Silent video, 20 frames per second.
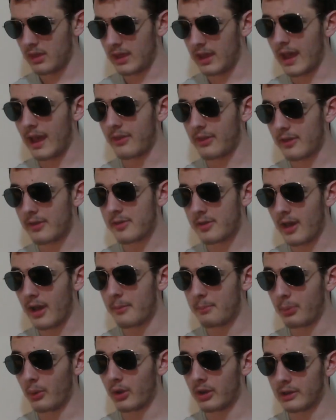Yeah, this
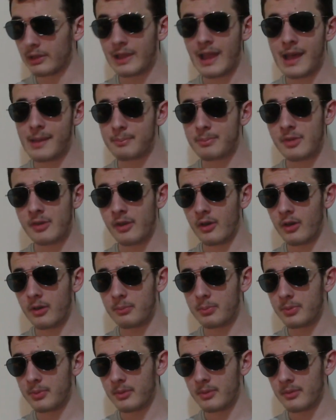guy bought a
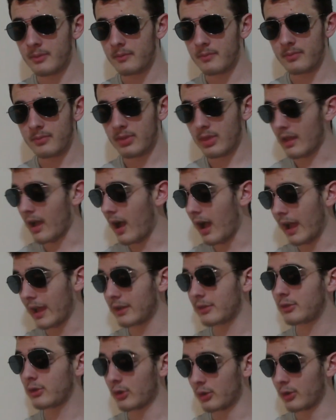laptop.
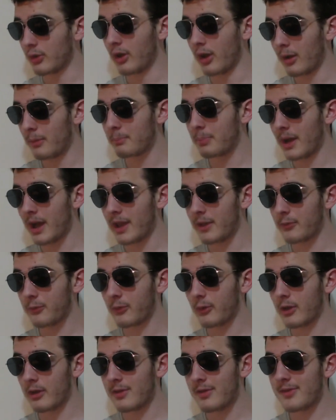I do not buy
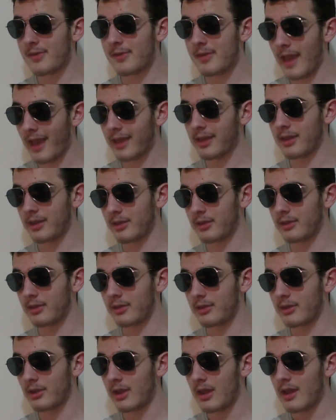for a
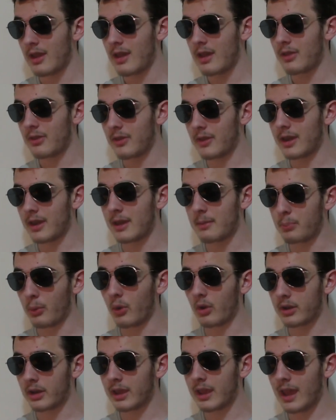second that he
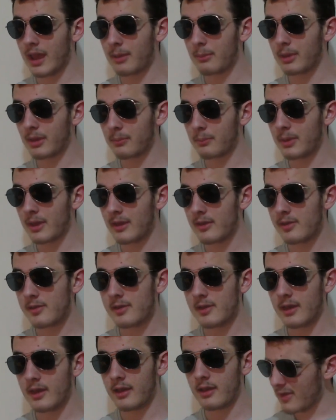bought a gaming
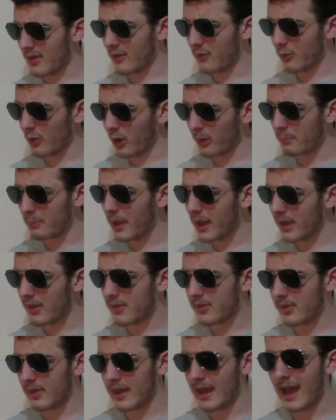PC. If your
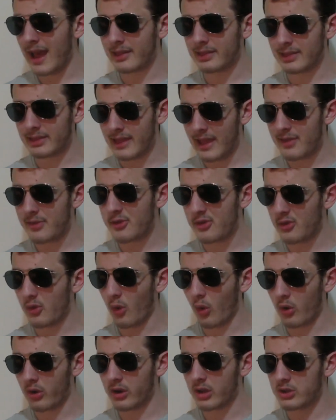PC had less
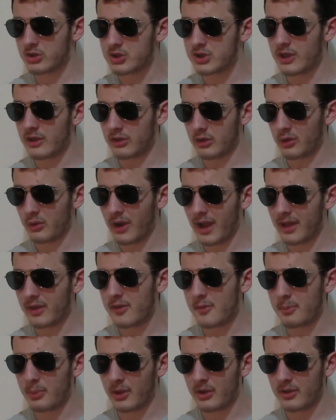storage than your
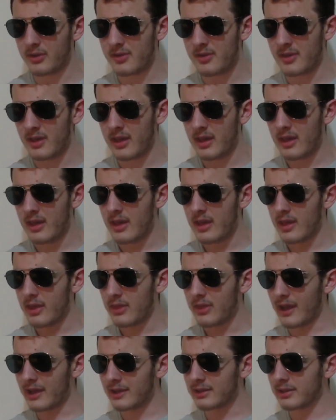Xbox,
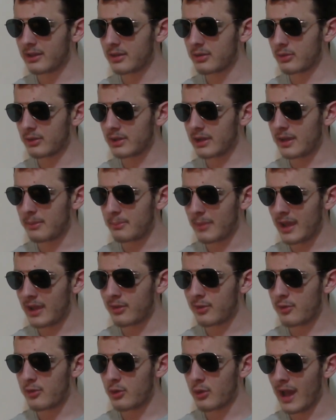that literally
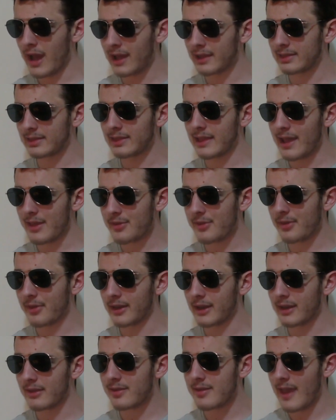means you had less
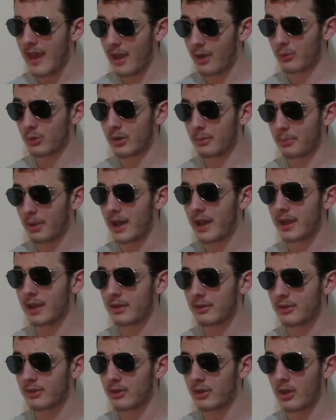than a
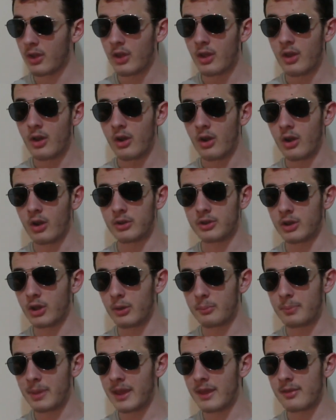terabyte on
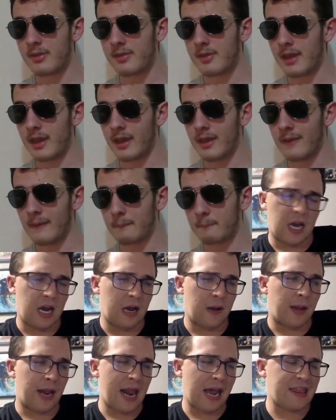your PC.
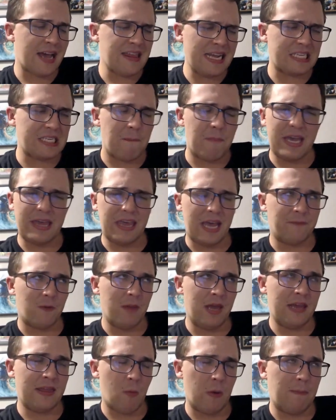And I think it's the big thing for
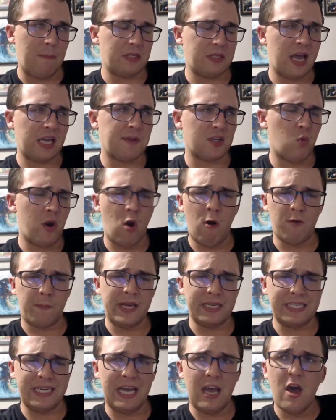me that really puts the Xbox One over
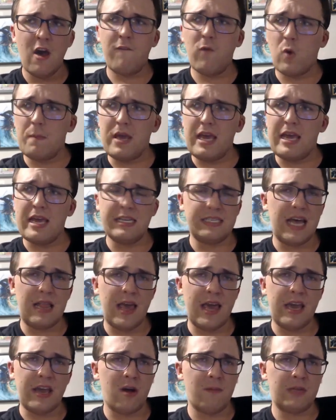PC for me is that,
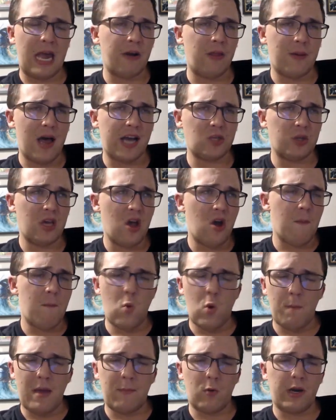like, it comes out of the box with
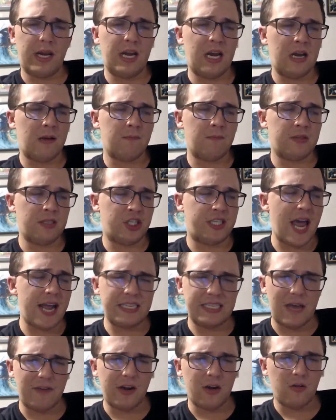more memory.
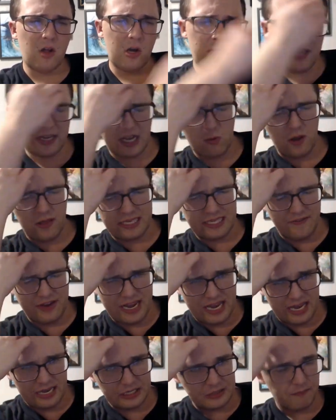Tekken 7 alone takes, like, what, like
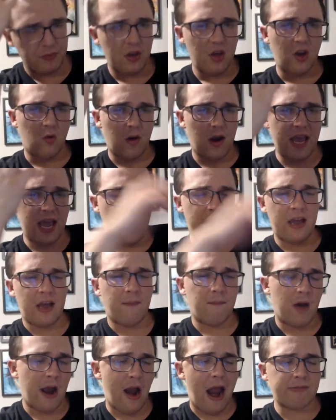70 gigs, right? And
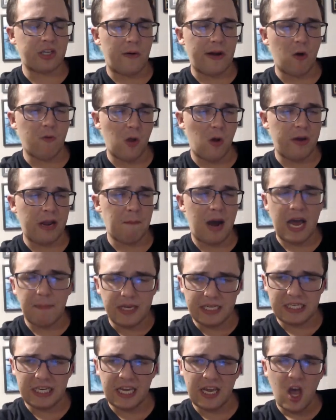I was already overloading my
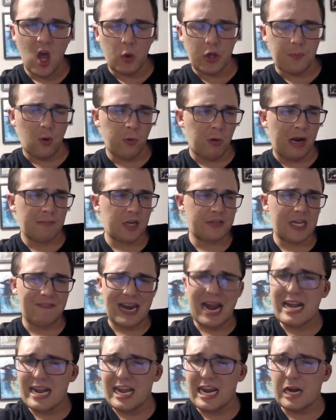PC with programs and stuff
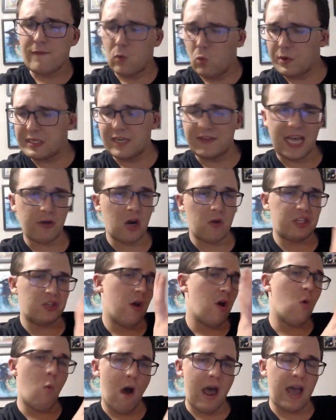that I need for work and stuff like that, you
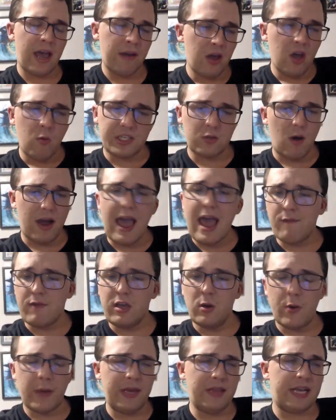know, which is why I have it,
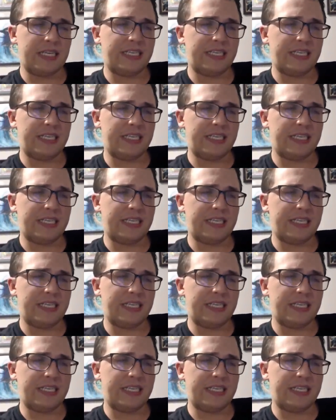you know what I mean?